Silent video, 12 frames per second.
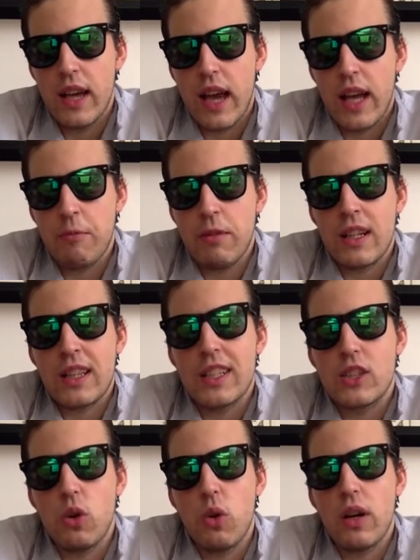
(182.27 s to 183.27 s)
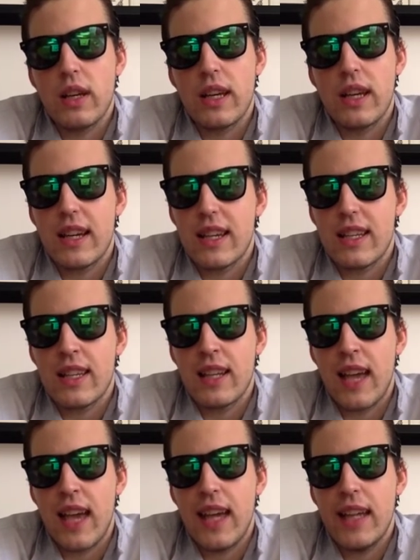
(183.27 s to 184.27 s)
and apparently Touka is
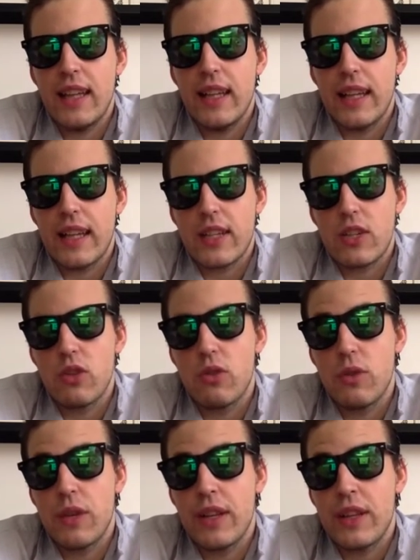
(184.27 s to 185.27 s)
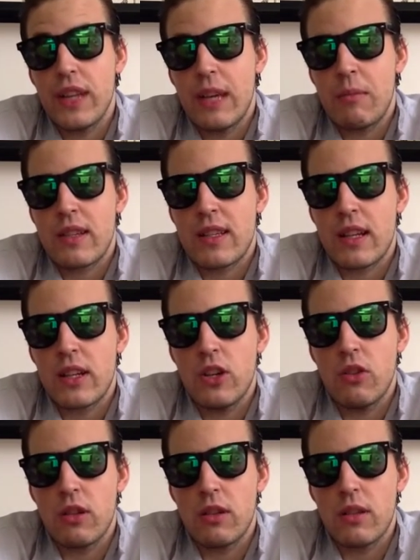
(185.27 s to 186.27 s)
an alias. Her real name is
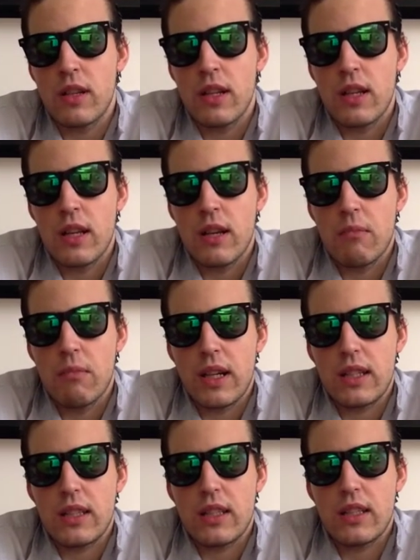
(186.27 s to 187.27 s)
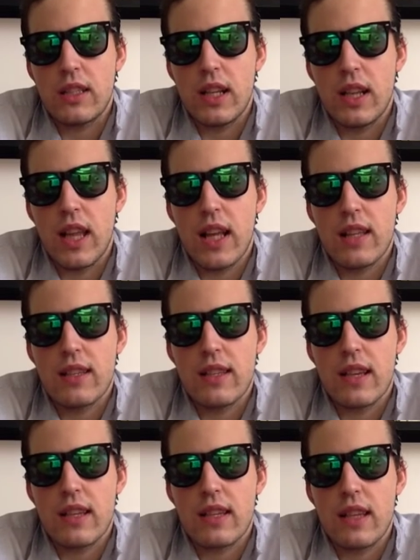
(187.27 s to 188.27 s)
unknown. But Jellal
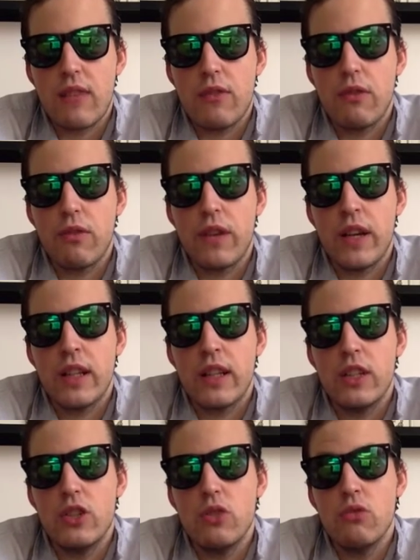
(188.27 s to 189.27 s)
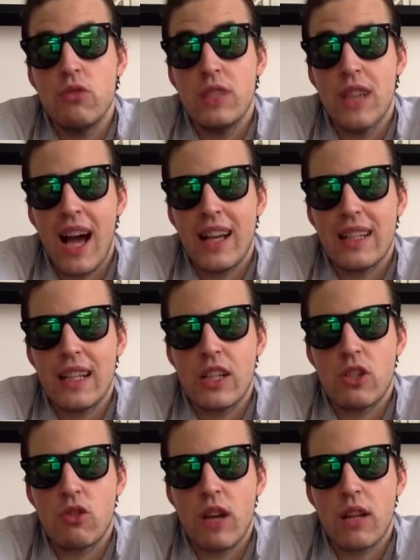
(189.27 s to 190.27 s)
says if you find her, do not
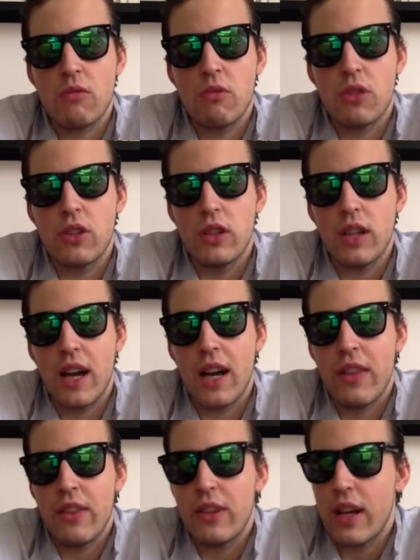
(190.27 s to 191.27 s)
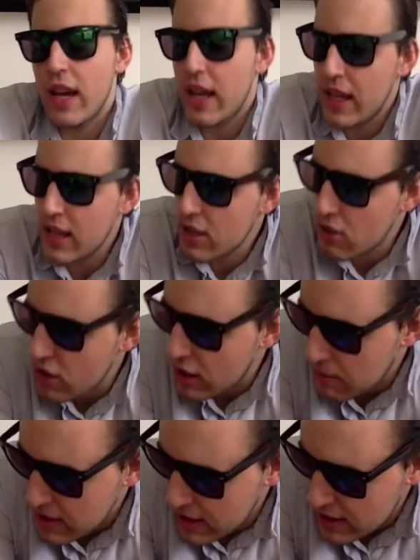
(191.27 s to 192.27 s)
interact with her under any
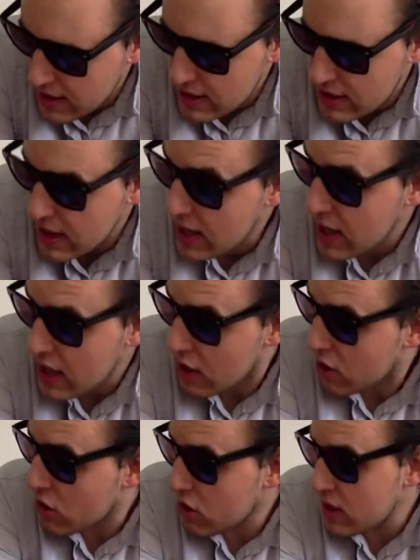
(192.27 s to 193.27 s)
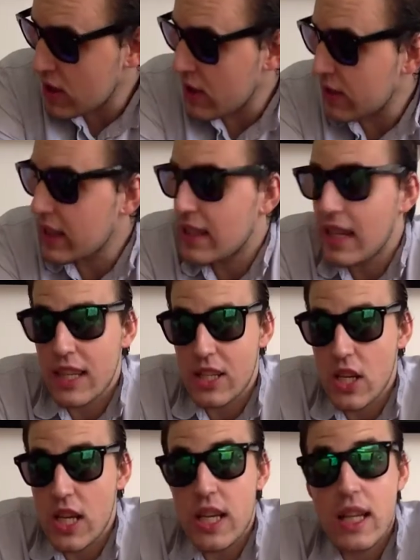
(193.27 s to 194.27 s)
circumstances. Turns out that
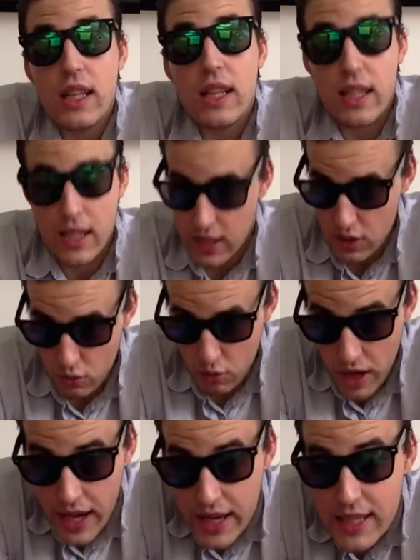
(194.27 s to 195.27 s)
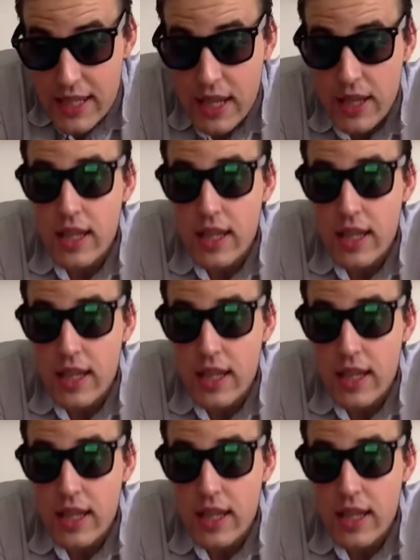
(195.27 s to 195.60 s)
Gajeel is right.